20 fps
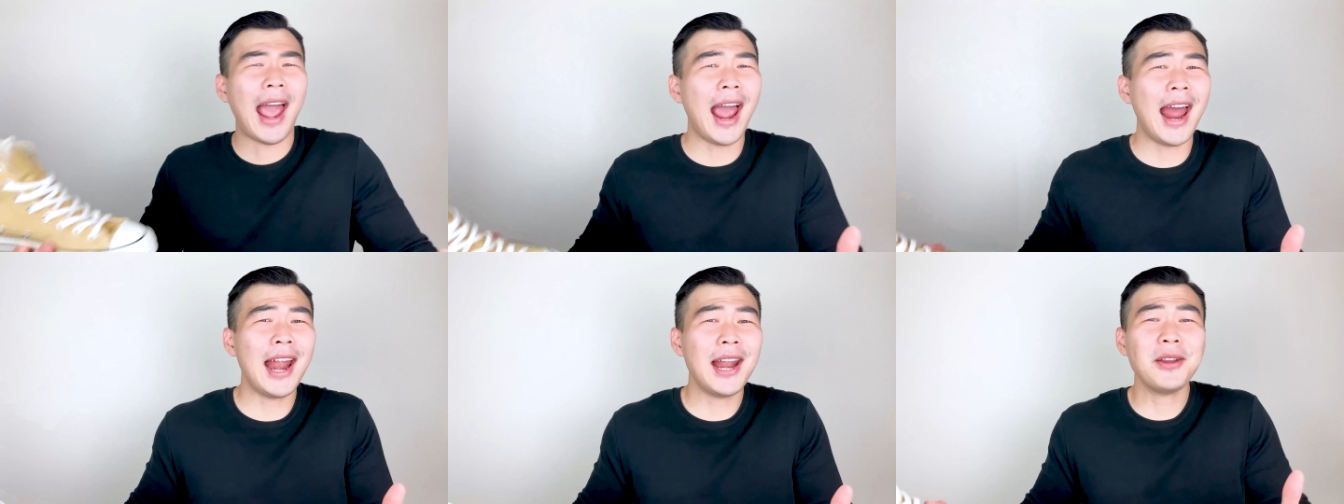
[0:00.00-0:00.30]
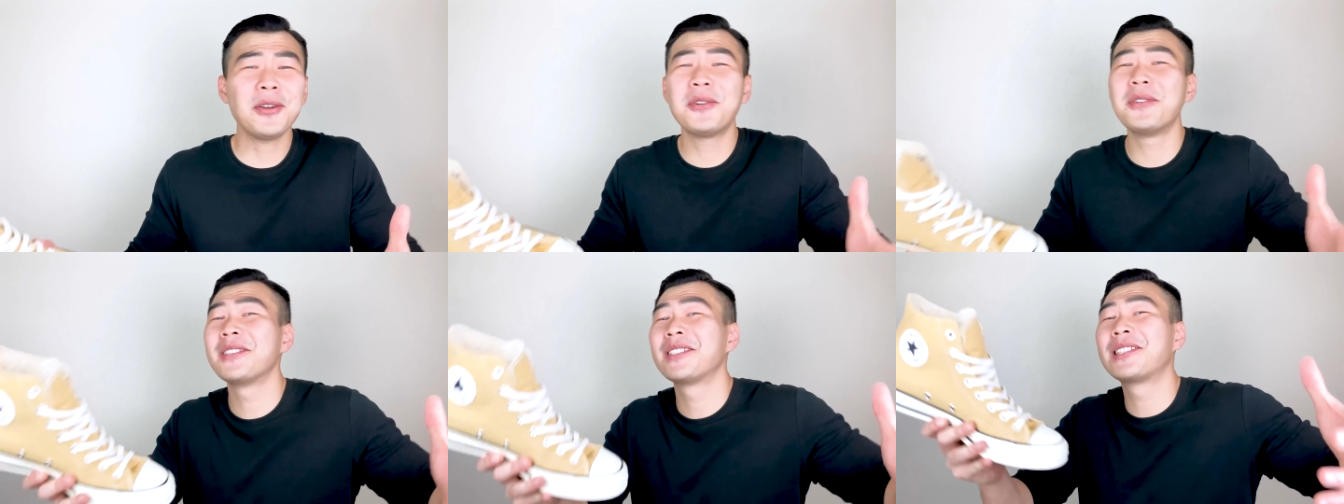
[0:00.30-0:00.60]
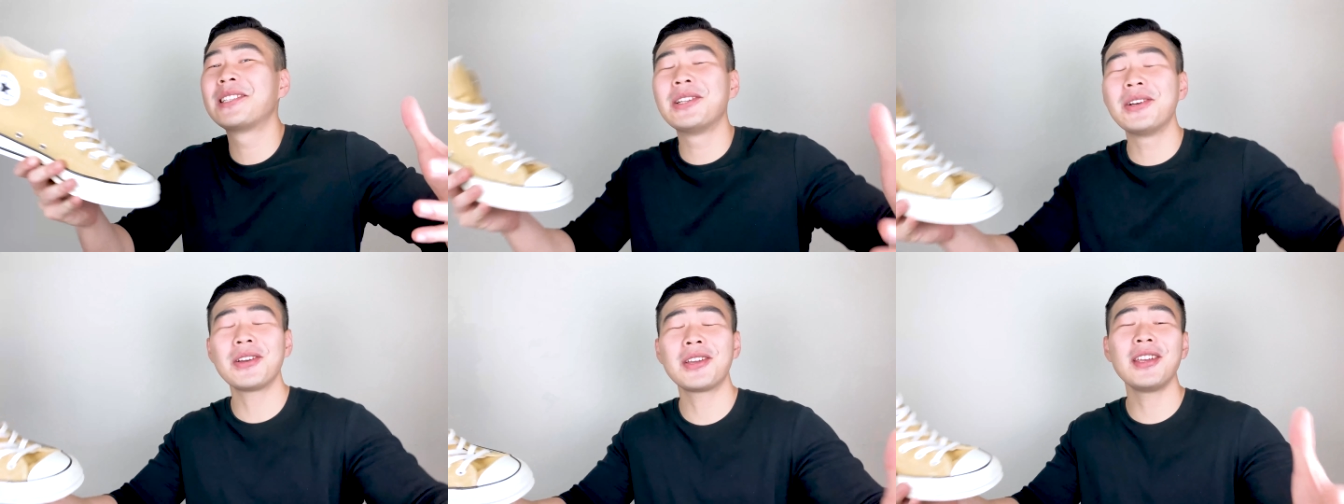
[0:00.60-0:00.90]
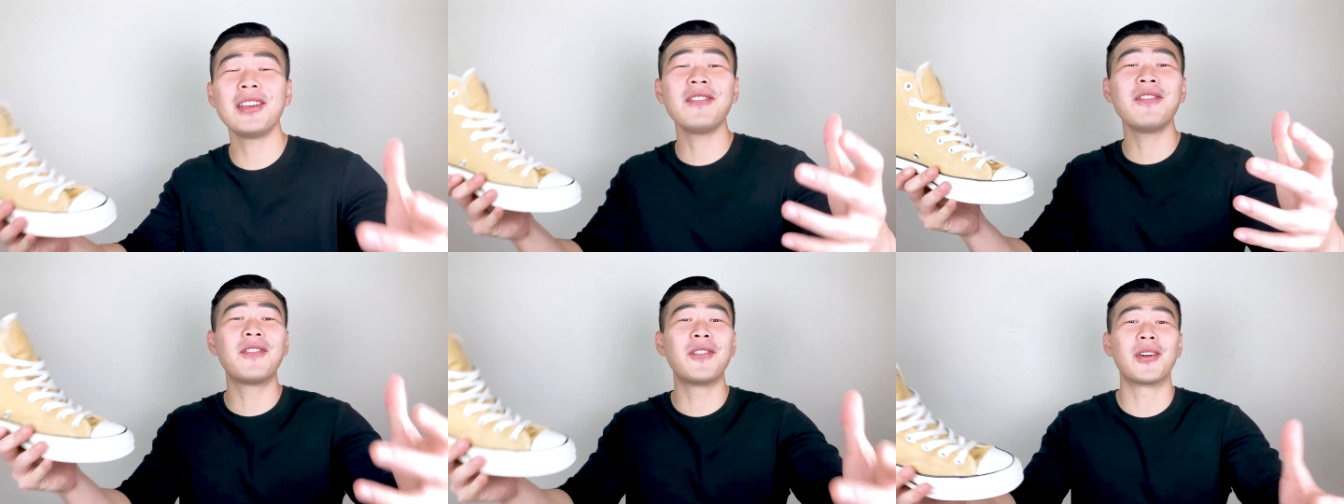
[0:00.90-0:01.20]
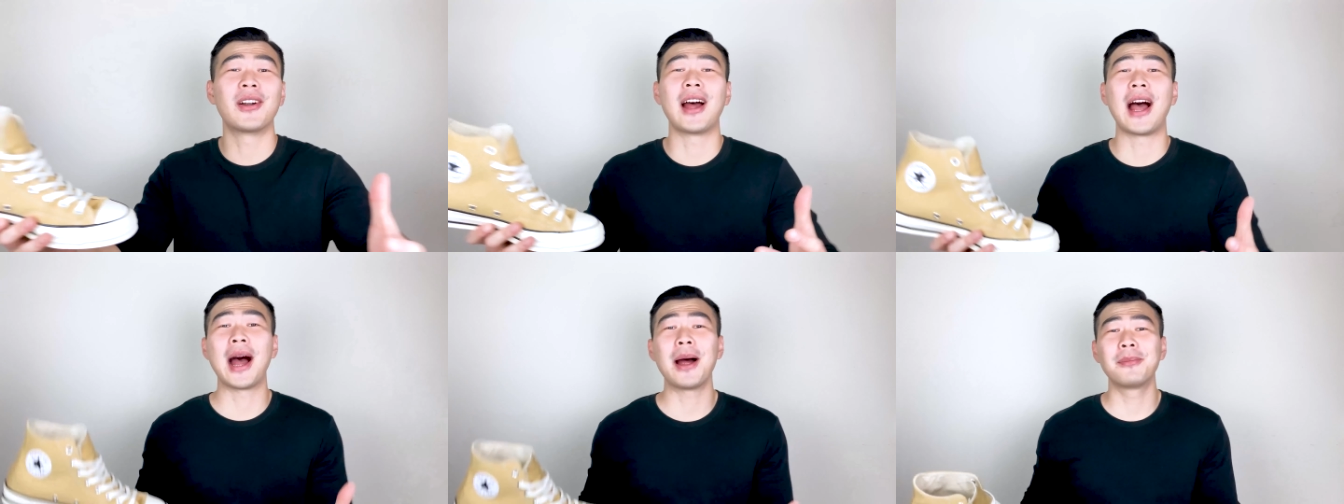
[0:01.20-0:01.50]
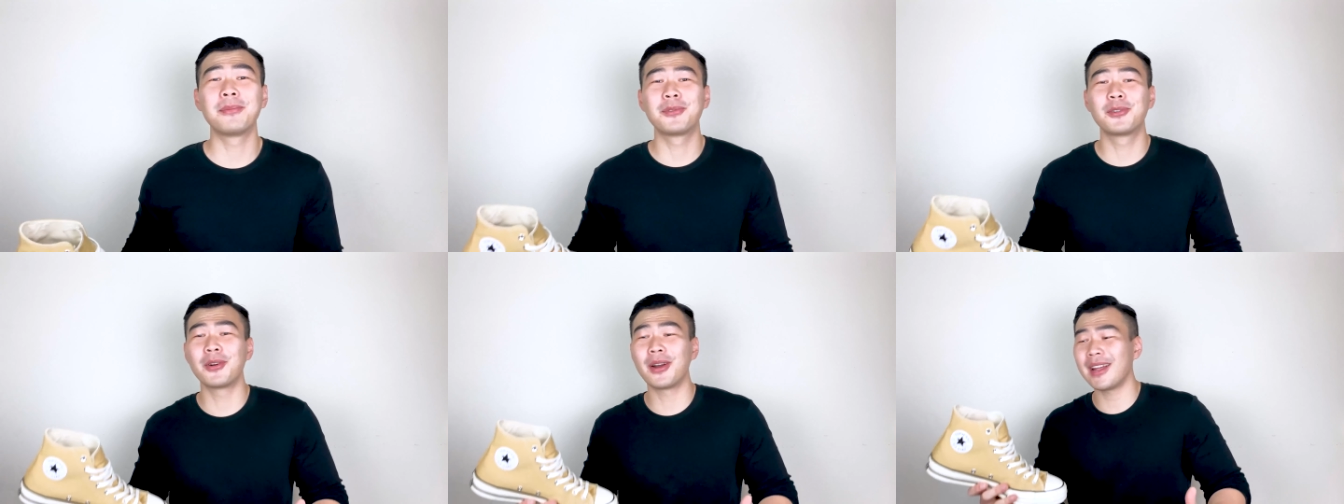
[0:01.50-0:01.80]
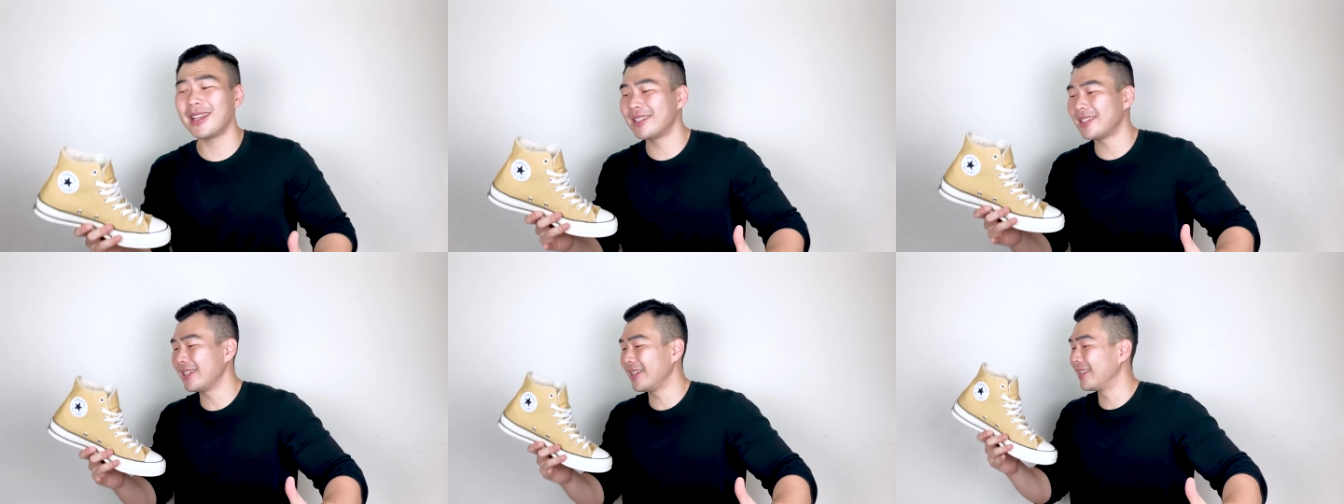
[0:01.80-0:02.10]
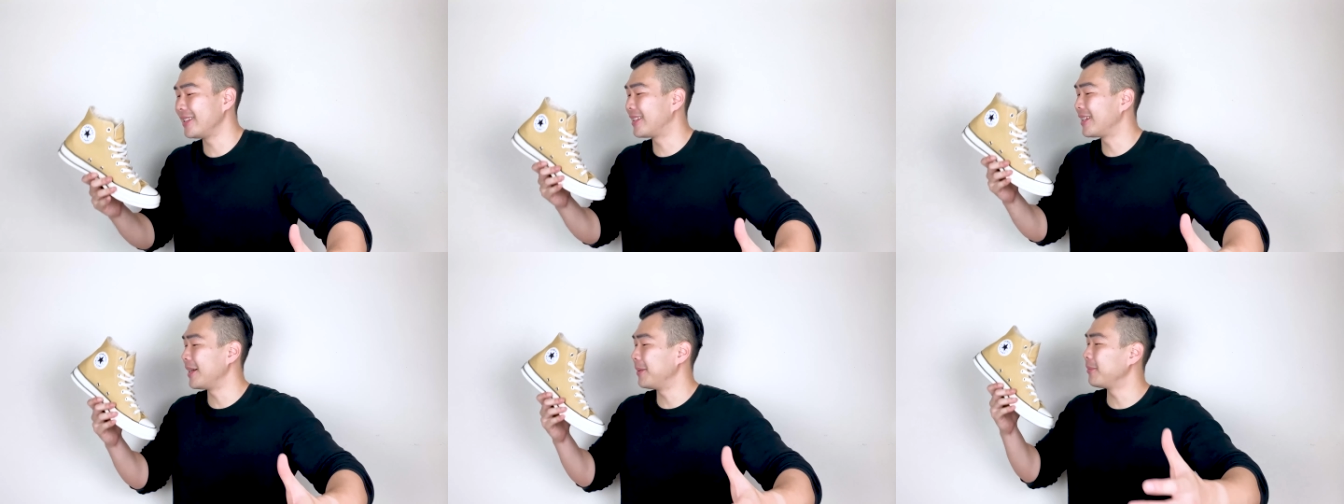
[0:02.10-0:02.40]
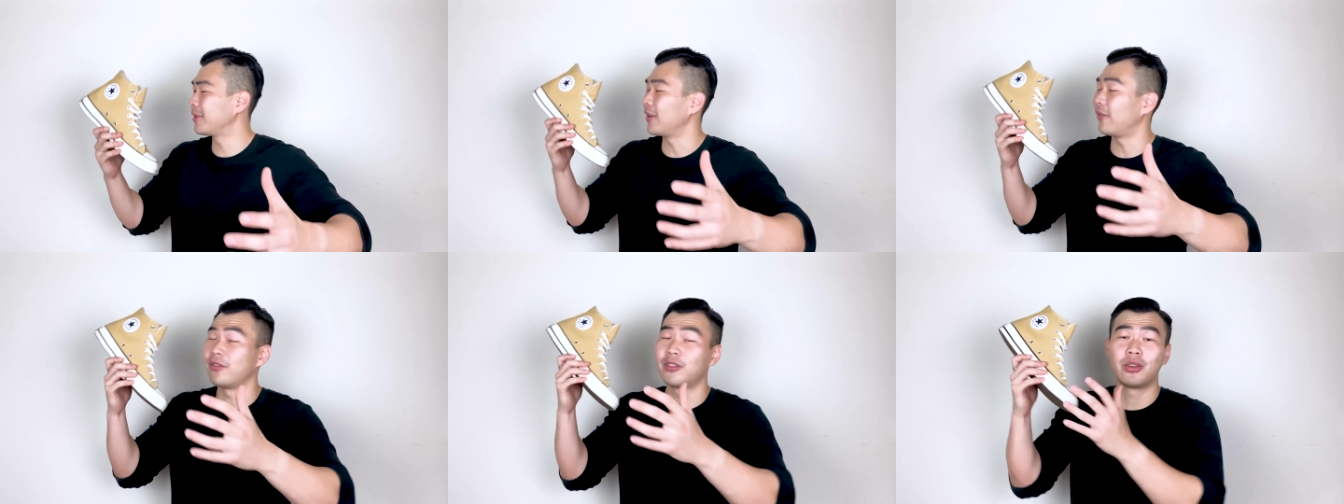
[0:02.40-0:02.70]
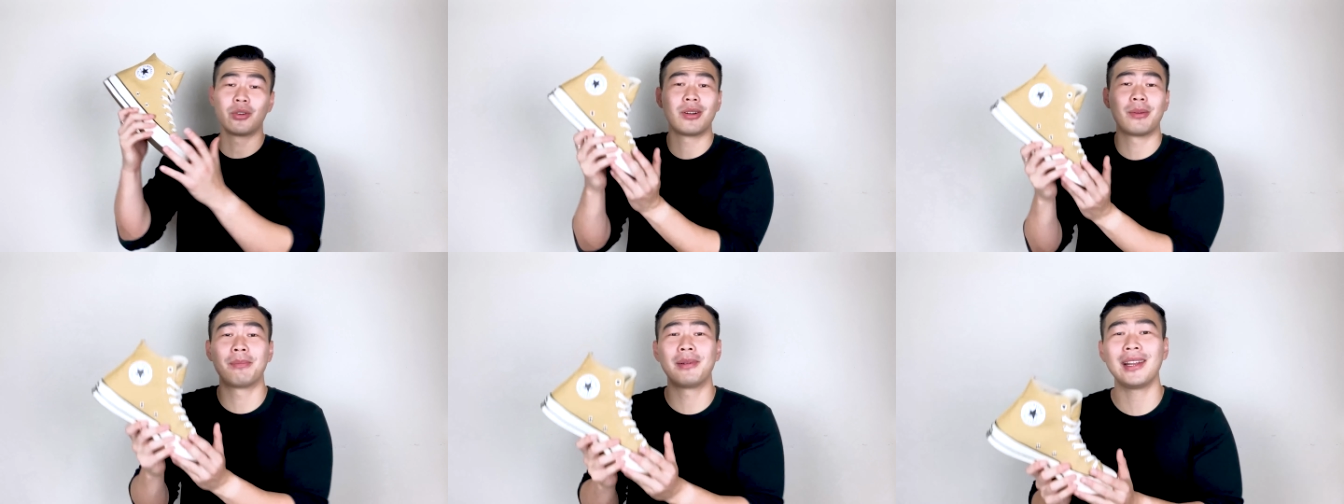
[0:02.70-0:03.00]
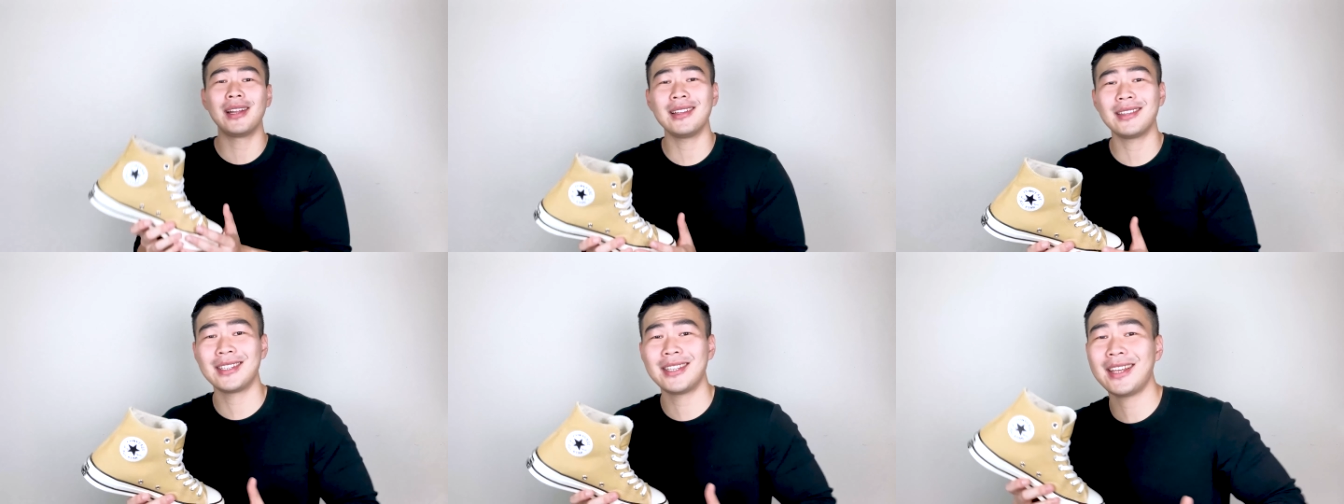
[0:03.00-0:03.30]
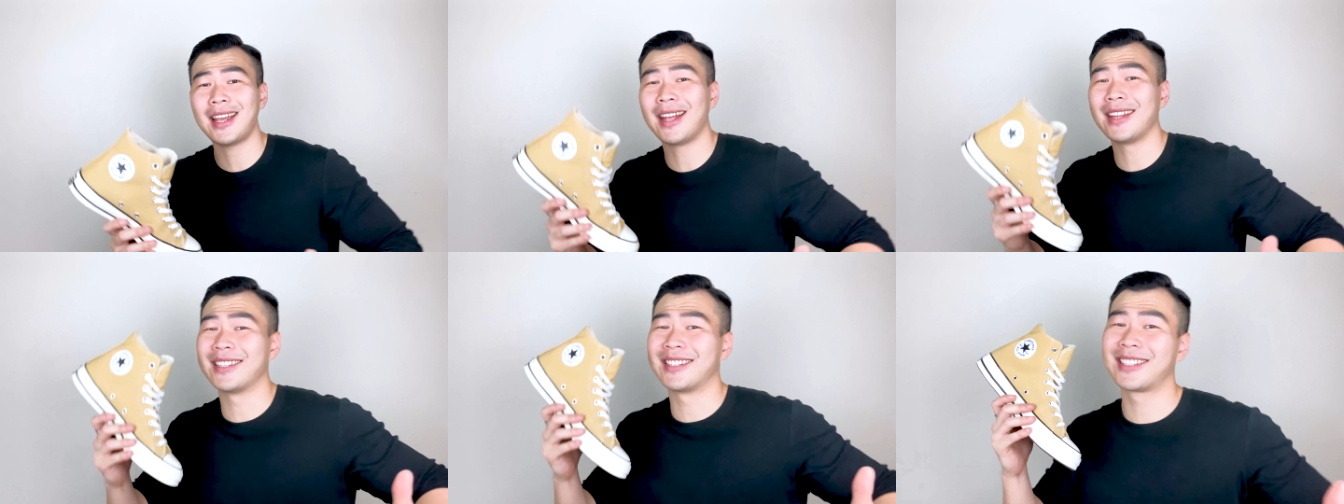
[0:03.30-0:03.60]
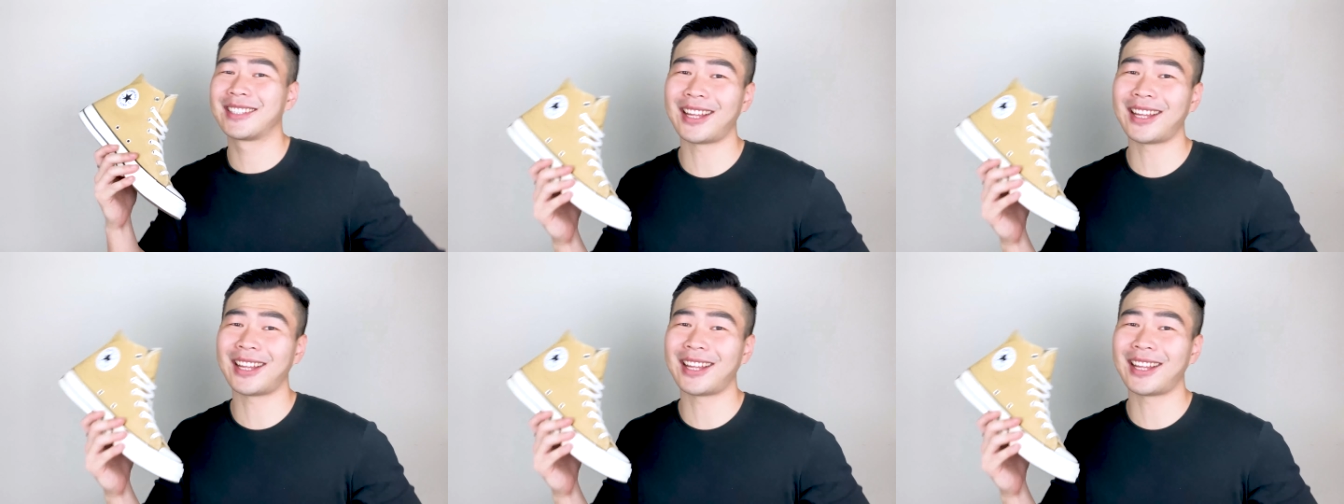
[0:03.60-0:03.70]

and who's looking for an upgrade in terms of durability and